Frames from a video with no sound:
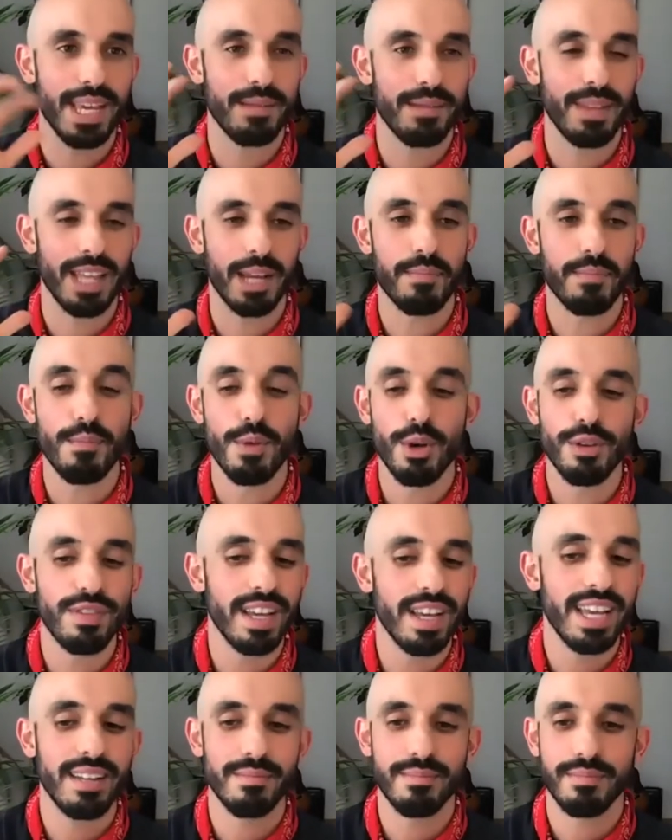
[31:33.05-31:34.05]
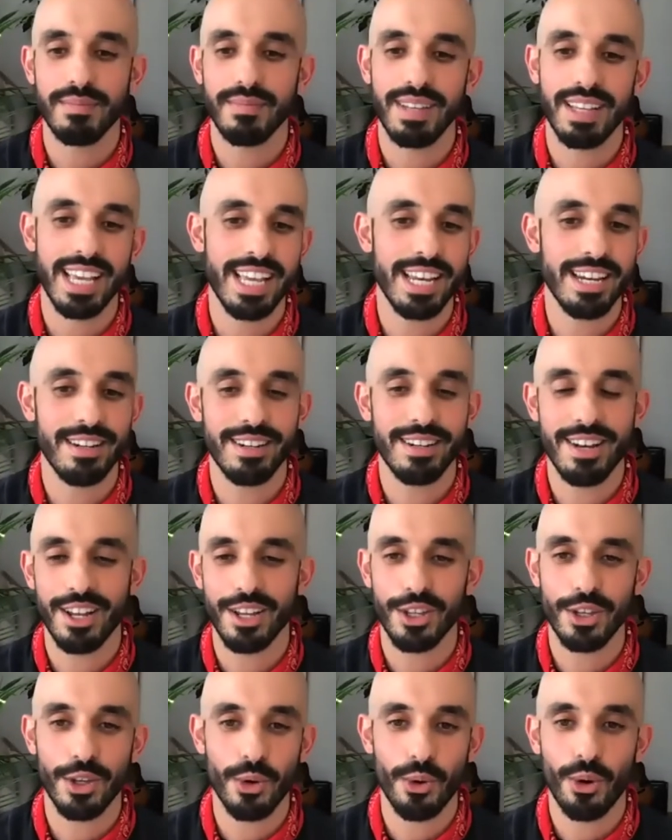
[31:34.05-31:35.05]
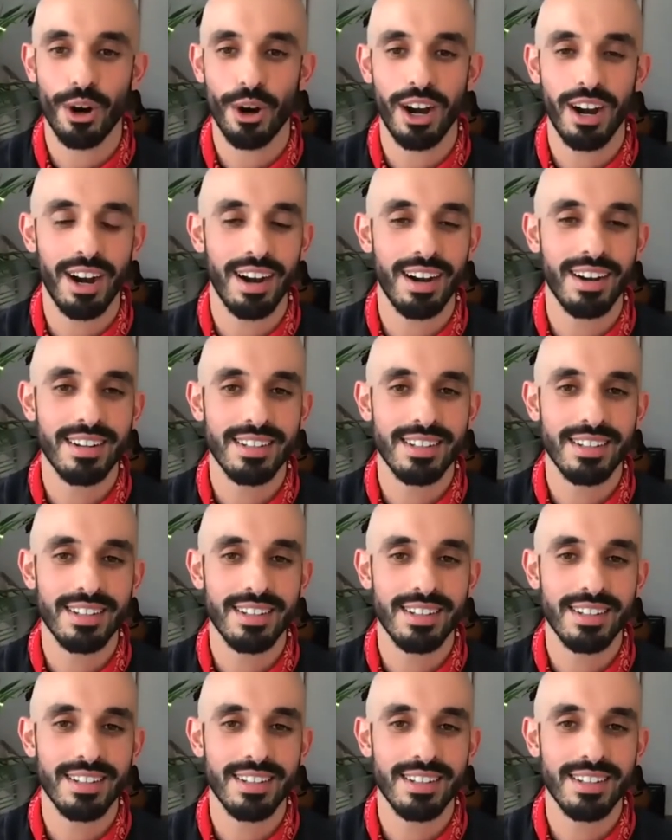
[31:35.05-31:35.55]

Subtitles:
and like move it in your